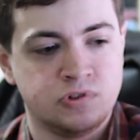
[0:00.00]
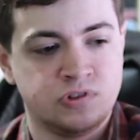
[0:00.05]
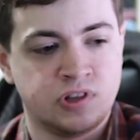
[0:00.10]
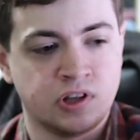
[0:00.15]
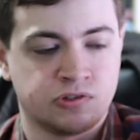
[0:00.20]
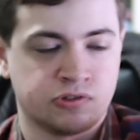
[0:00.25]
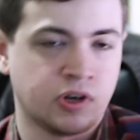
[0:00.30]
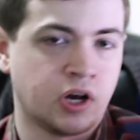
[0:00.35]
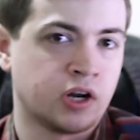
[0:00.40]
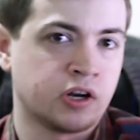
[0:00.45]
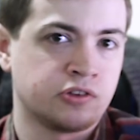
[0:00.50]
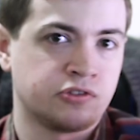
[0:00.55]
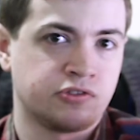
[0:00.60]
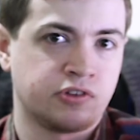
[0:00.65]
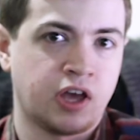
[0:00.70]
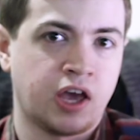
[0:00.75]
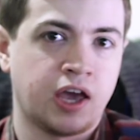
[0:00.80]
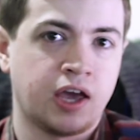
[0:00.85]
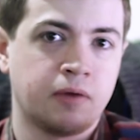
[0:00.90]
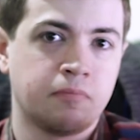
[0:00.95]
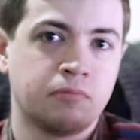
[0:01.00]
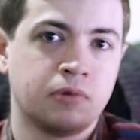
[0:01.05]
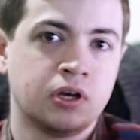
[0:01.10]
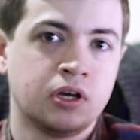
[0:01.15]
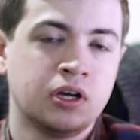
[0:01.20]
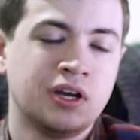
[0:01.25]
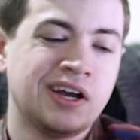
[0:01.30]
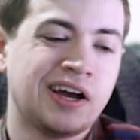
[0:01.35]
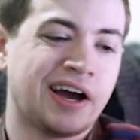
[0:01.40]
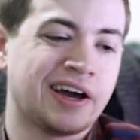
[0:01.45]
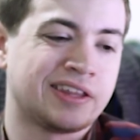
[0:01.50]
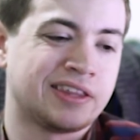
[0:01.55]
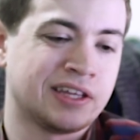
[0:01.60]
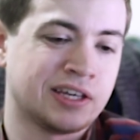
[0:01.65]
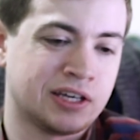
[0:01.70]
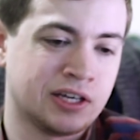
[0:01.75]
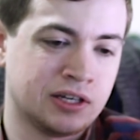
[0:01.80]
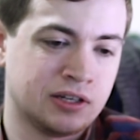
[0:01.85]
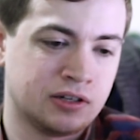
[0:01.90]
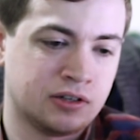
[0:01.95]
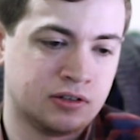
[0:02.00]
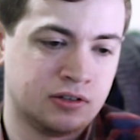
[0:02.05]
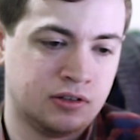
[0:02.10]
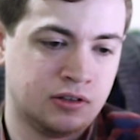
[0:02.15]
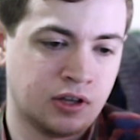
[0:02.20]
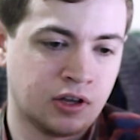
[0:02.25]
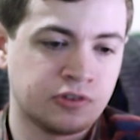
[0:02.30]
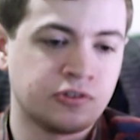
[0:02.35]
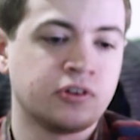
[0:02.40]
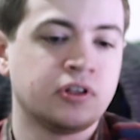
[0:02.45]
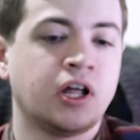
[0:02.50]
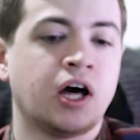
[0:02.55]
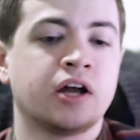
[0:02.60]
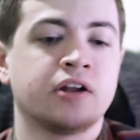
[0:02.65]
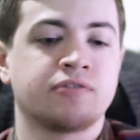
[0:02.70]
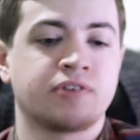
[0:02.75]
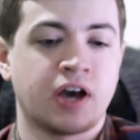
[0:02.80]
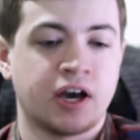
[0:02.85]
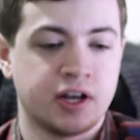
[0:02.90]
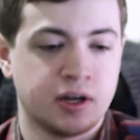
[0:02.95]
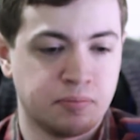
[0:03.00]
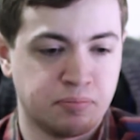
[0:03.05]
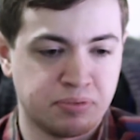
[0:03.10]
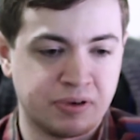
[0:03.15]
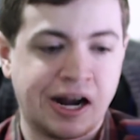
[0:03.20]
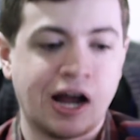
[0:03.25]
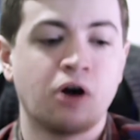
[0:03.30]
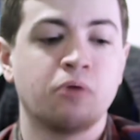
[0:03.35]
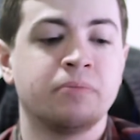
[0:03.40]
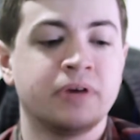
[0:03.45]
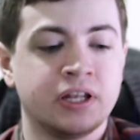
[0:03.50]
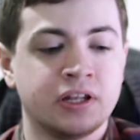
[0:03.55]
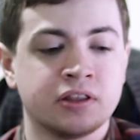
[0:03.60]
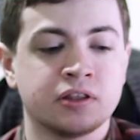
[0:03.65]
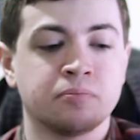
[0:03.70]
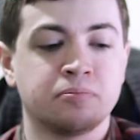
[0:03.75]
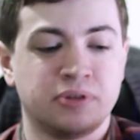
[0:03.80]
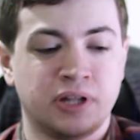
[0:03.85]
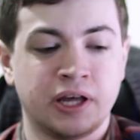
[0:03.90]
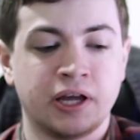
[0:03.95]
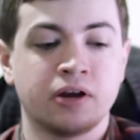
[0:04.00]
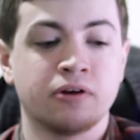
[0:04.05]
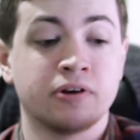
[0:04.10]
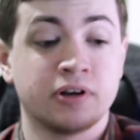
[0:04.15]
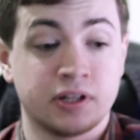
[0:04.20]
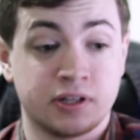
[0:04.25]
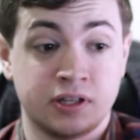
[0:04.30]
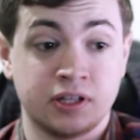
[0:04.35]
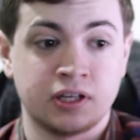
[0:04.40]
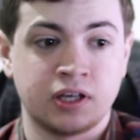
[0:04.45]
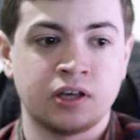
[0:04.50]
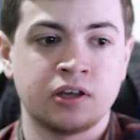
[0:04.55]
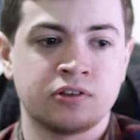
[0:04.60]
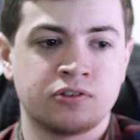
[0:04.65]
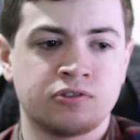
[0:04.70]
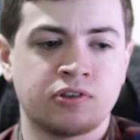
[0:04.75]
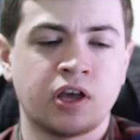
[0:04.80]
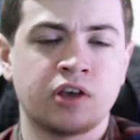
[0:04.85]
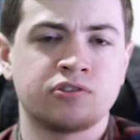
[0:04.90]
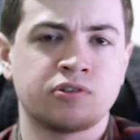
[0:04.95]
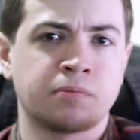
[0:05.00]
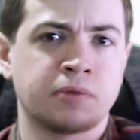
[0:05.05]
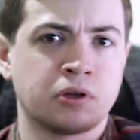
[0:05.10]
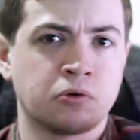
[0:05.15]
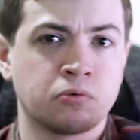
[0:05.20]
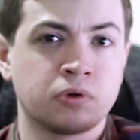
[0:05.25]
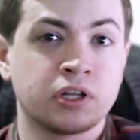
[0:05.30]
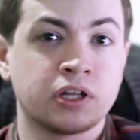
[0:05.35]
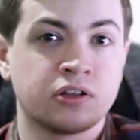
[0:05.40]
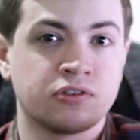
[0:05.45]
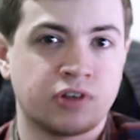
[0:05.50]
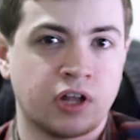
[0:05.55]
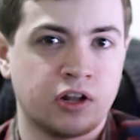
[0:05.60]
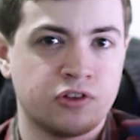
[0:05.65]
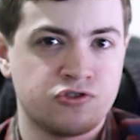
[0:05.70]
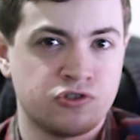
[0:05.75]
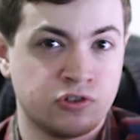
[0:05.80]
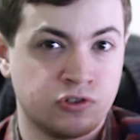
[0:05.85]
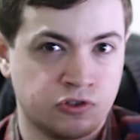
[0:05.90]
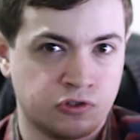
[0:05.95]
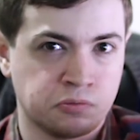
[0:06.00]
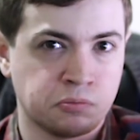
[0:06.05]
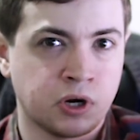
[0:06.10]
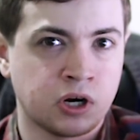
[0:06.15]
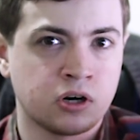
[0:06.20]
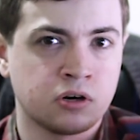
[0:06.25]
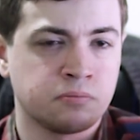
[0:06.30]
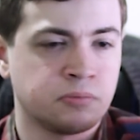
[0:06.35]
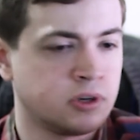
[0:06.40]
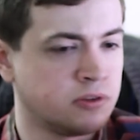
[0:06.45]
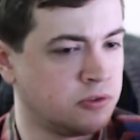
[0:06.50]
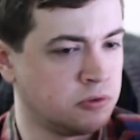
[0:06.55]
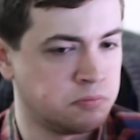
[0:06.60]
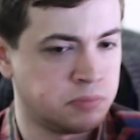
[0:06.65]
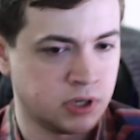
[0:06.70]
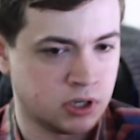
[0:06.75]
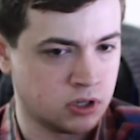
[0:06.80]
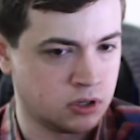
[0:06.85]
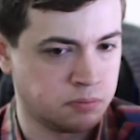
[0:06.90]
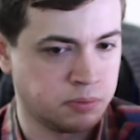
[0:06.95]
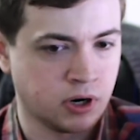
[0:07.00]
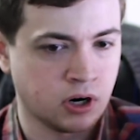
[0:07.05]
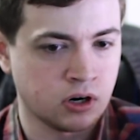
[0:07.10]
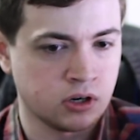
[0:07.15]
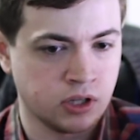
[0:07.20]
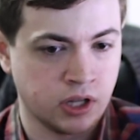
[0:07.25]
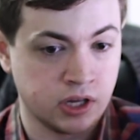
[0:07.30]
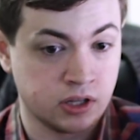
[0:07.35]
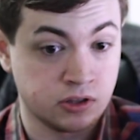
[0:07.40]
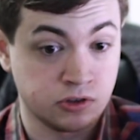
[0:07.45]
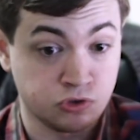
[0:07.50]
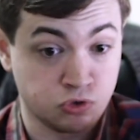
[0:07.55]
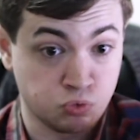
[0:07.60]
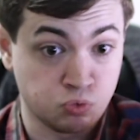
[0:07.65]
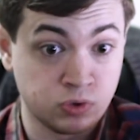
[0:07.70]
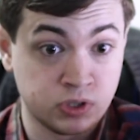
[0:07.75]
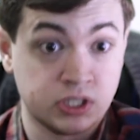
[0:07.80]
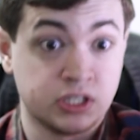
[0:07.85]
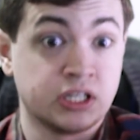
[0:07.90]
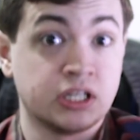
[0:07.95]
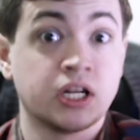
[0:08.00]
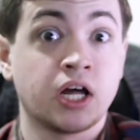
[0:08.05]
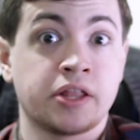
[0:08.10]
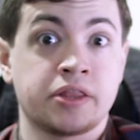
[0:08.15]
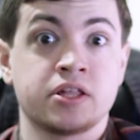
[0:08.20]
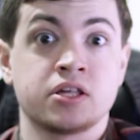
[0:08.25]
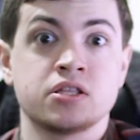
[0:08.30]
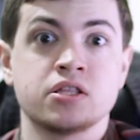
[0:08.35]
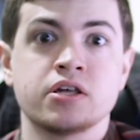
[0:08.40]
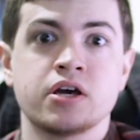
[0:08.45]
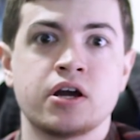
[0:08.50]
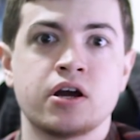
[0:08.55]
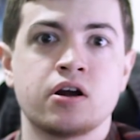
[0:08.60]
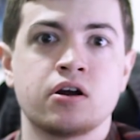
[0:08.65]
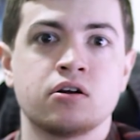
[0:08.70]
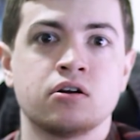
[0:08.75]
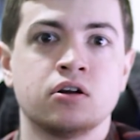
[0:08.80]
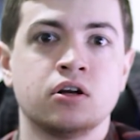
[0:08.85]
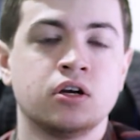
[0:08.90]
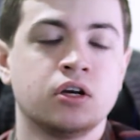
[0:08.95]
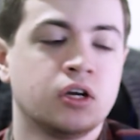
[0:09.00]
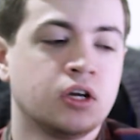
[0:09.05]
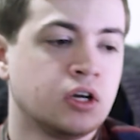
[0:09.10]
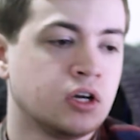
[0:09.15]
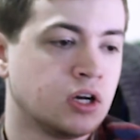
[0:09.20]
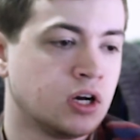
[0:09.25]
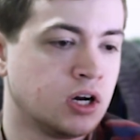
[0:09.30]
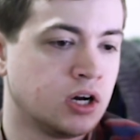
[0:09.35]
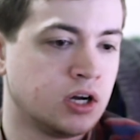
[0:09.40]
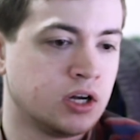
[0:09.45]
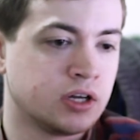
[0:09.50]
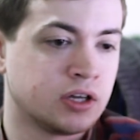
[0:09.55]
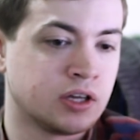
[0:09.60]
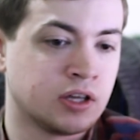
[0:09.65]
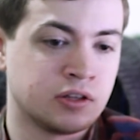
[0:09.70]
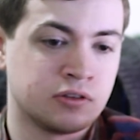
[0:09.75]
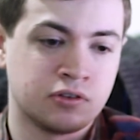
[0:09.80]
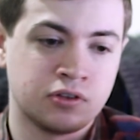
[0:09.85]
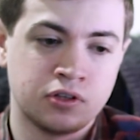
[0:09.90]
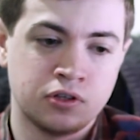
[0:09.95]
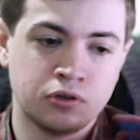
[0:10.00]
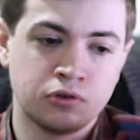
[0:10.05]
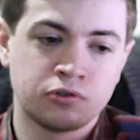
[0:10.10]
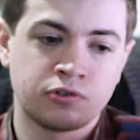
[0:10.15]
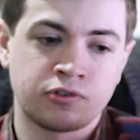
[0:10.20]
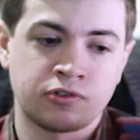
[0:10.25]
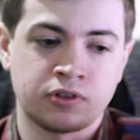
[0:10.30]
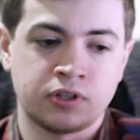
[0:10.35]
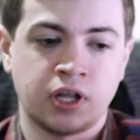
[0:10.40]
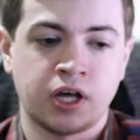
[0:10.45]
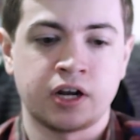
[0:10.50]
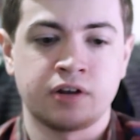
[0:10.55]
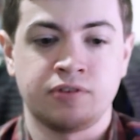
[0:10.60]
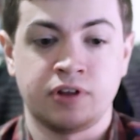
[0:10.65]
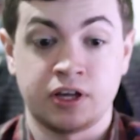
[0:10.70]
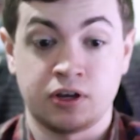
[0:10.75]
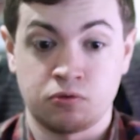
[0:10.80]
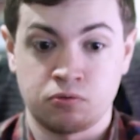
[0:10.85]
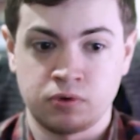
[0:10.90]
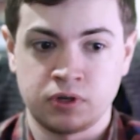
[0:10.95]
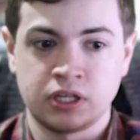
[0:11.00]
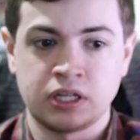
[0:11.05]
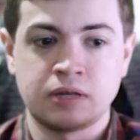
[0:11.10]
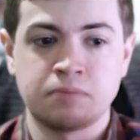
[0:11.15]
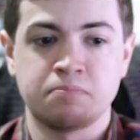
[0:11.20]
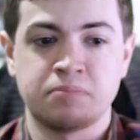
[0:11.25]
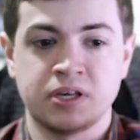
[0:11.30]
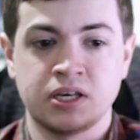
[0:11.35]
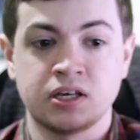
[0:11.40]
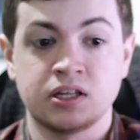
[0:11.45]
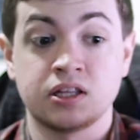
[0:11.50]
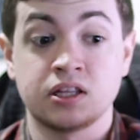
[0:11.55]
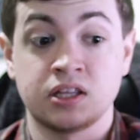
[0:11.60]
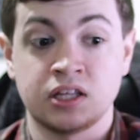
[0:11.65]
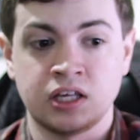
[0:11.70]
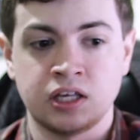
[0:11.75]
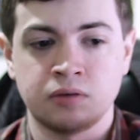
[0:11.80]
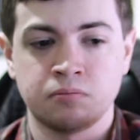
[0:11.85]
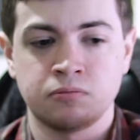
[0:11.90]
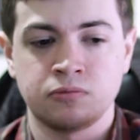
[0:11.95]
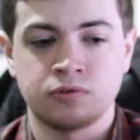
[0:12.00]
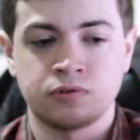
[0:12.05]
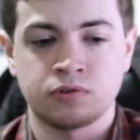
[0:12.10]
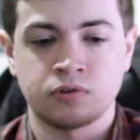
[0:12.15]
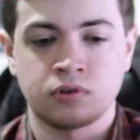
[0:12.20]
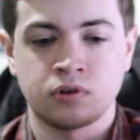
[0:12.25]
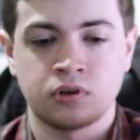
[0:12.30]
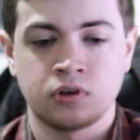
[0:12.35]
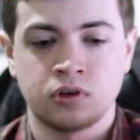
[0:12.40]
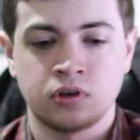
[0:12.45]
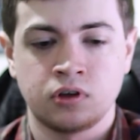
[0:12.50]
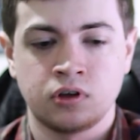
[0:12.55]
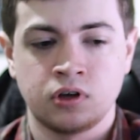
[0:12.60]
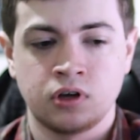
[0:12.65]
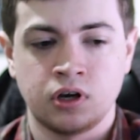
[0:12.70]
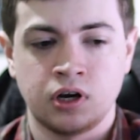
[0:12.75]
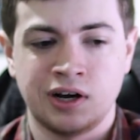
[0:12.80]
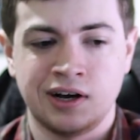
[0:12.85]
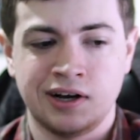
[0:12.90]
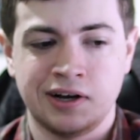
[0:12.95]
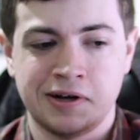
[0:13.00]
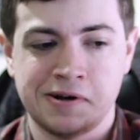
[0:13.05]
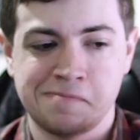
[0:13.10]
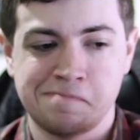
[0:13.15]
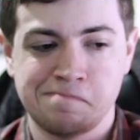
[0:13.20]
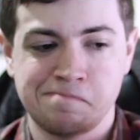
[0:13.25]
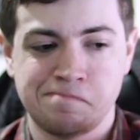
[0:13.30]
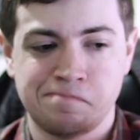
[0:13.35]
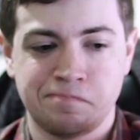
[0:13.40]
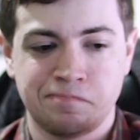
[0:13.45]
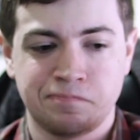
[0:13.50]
dishonest game. I think it does a lot of kind of browbeating the player into thinking it's saying something really intelligent and smart, but if you pick it apart, like, there's really nothing there. Uh, it uses a lot of like really big themes um,